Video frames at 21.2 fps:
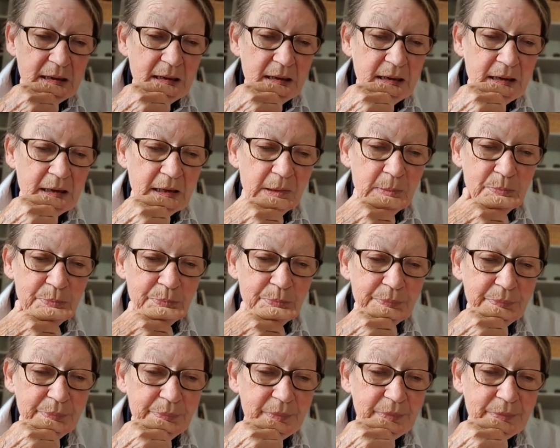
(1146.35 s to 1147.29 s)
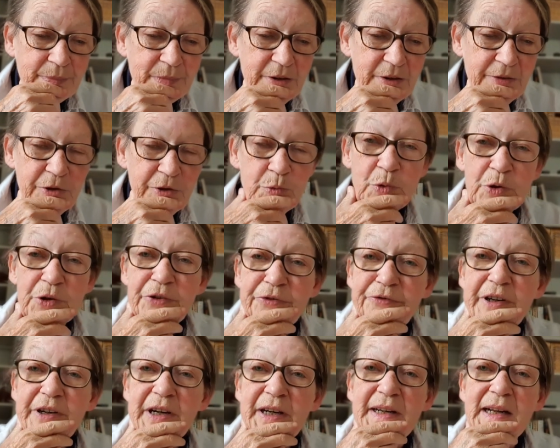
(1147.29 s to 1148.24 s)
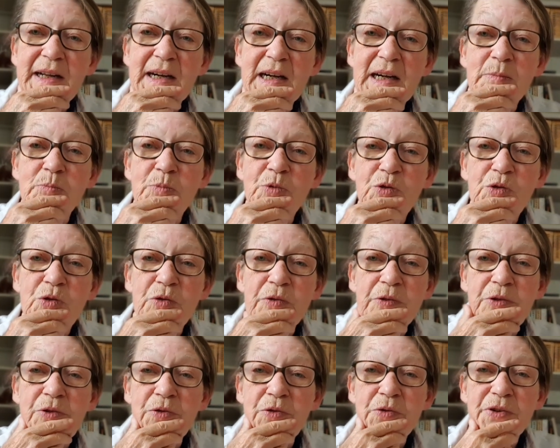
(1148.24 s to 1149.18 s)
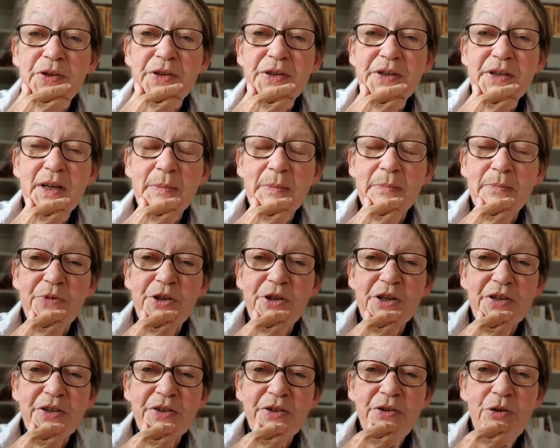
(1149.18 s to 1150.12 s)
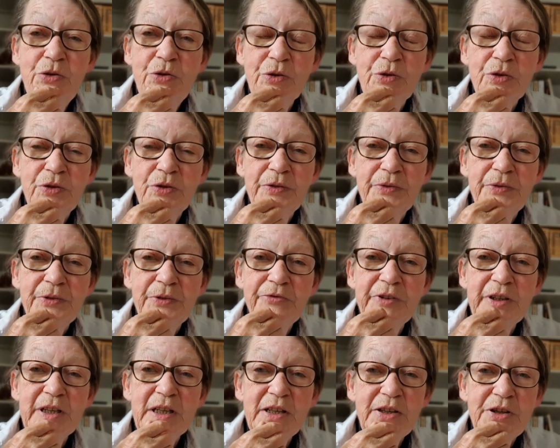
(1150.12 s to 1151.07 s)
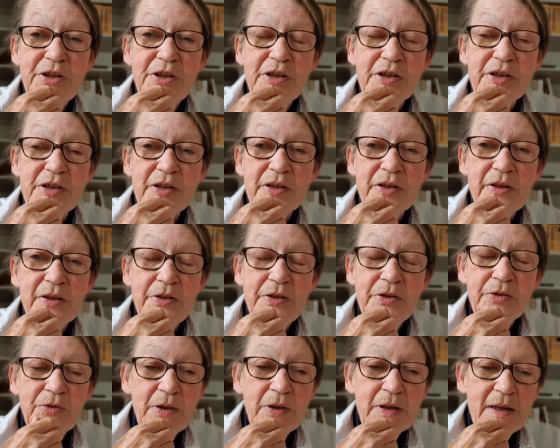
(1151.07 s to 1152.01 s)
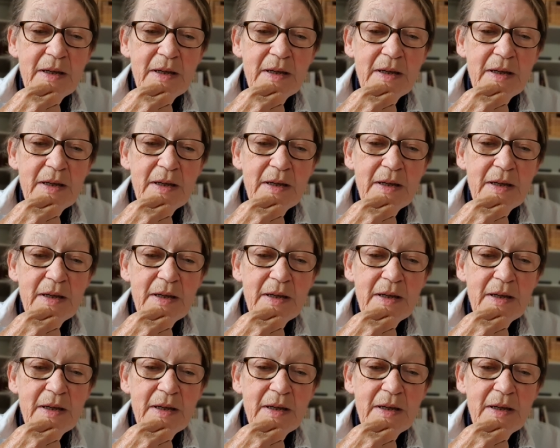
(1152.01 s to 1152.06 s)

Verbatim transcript: Um, if you want to find out more, of course, um, just Google the villages and you'll